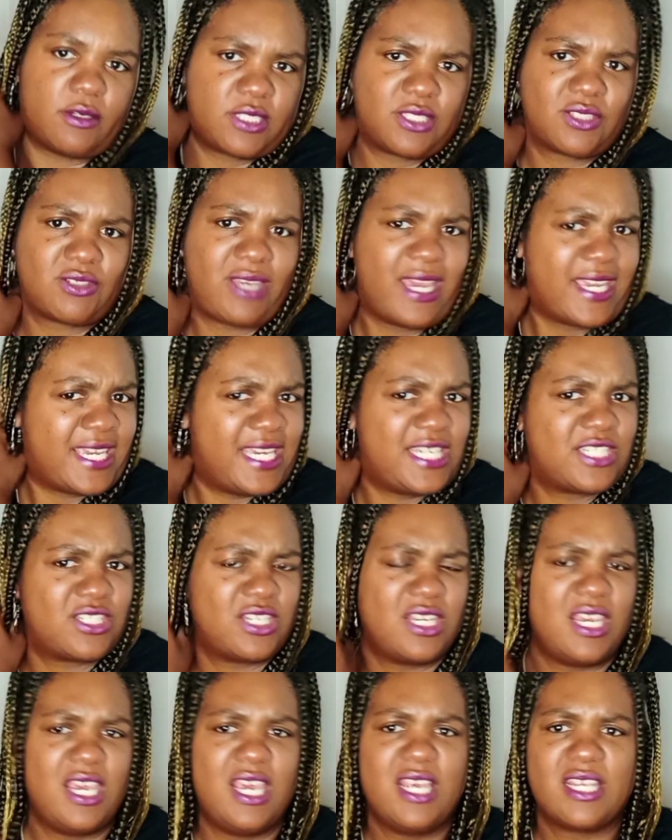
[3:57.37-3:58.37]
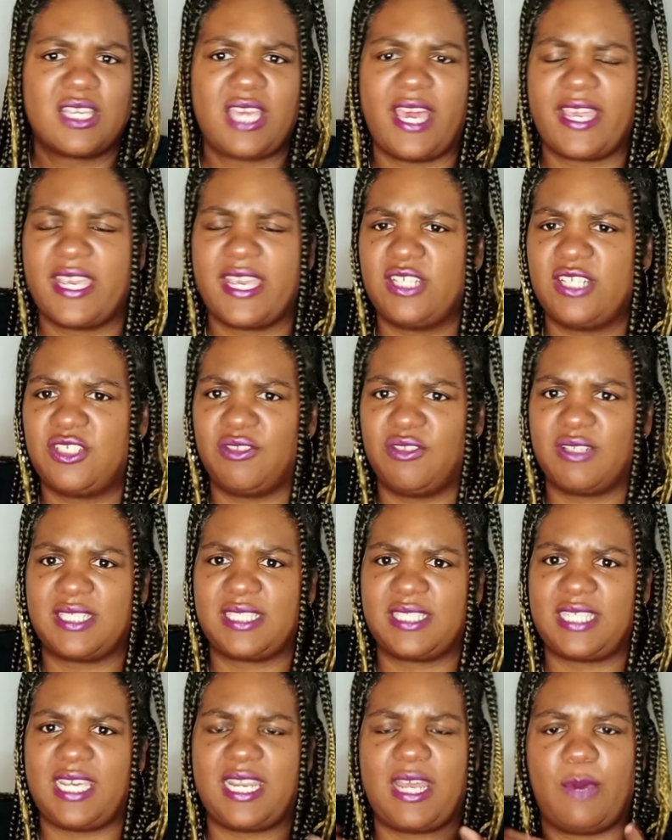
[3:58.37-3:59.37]
So I guess you could
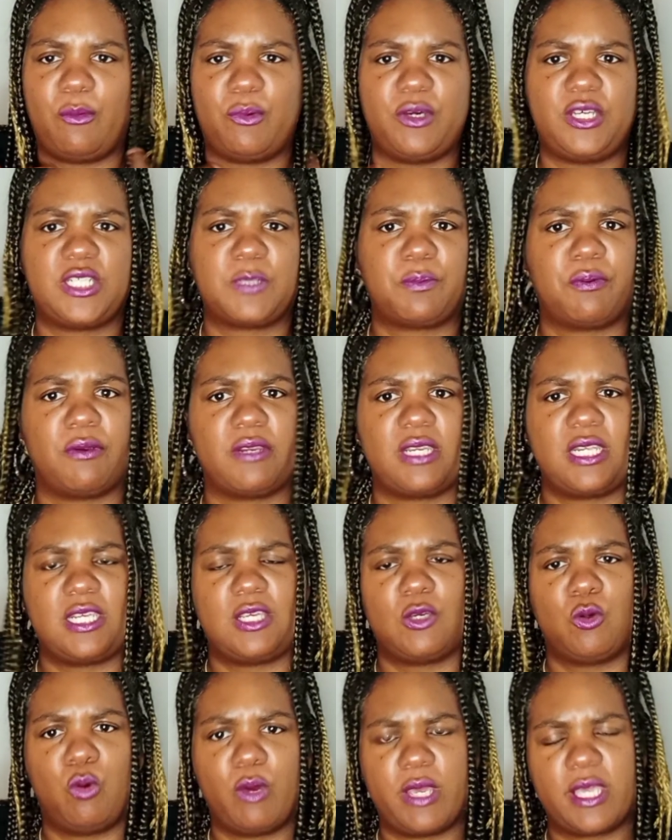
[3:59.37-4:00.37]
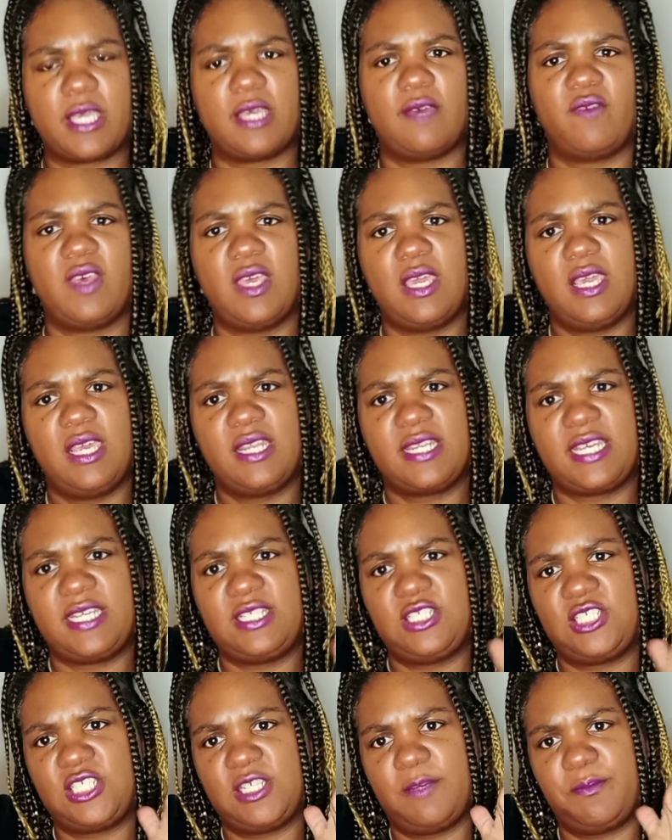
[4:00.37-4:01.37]
say that was pretty quick if they
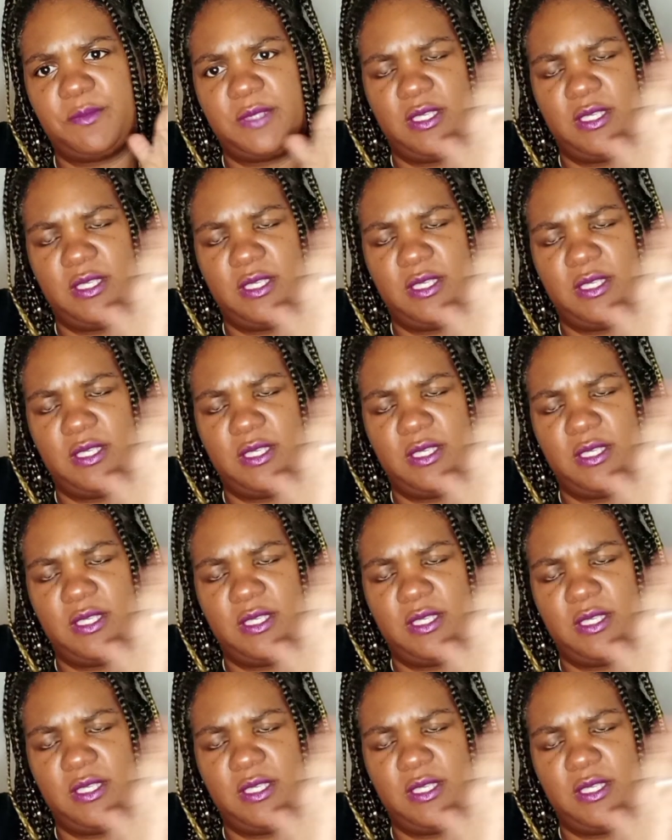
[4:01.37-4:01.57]
shipped it